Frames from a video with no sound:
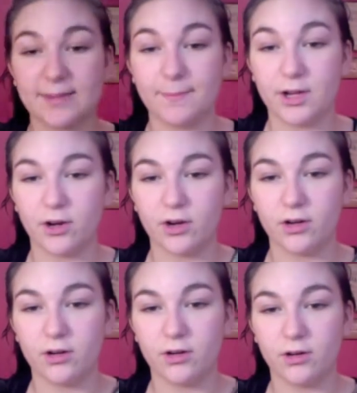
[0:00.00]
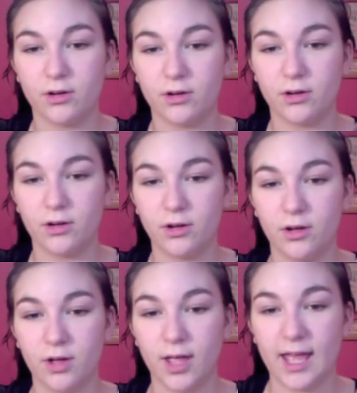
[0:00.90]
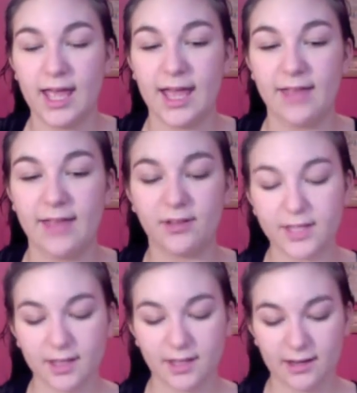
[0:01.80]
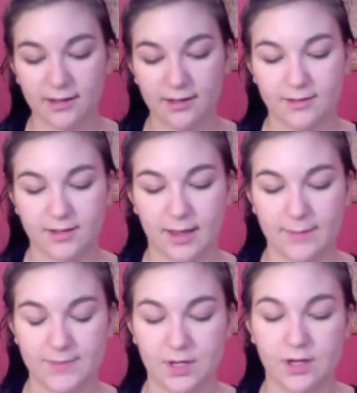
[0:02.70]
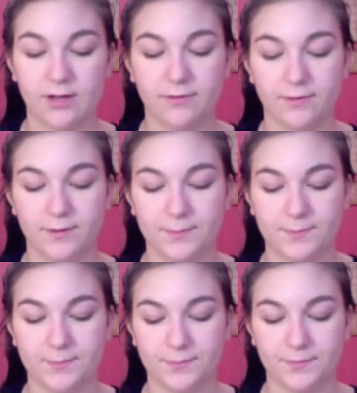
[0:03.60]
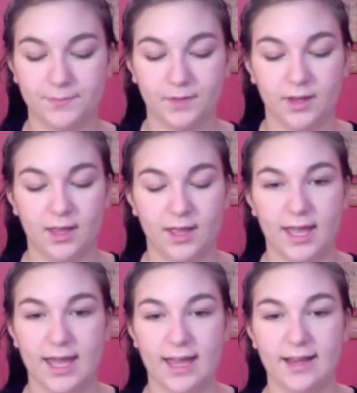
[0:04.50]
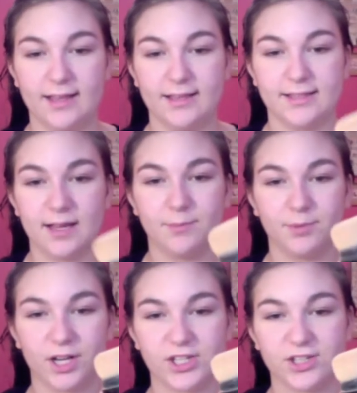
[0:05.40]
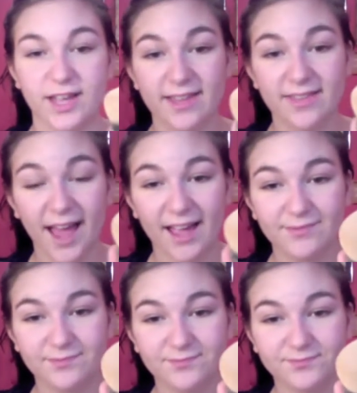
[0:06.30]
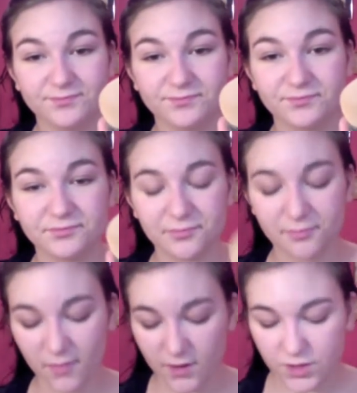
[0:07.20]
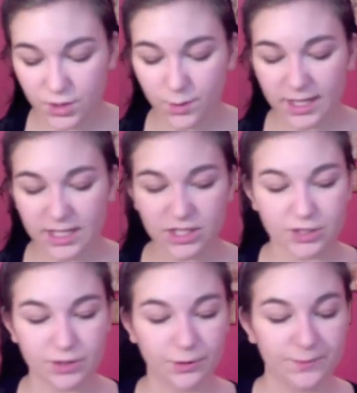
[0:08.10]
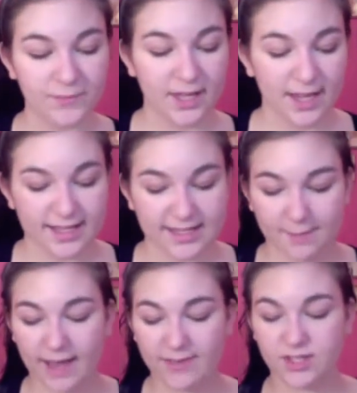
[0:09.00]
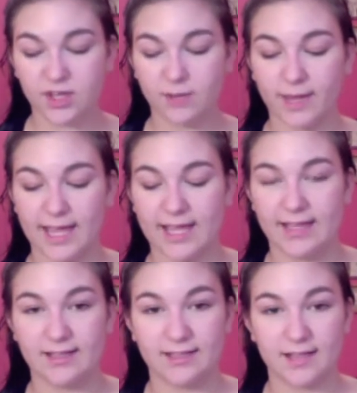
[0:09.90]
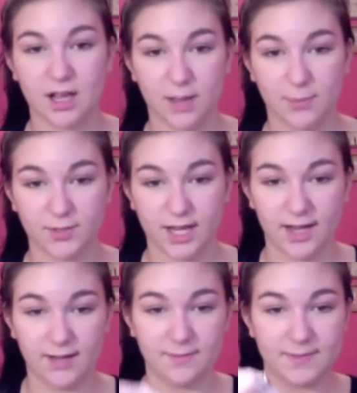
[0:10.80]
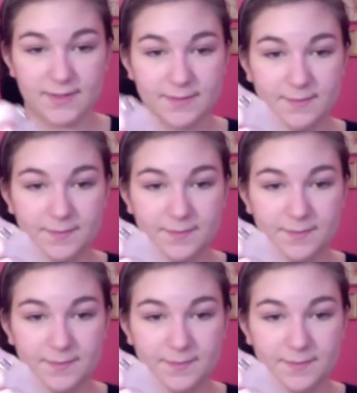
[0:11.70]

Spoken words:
a mirror, and the lid comes off, and it's a brush like that. So what I do is I pat this on my hands a couple times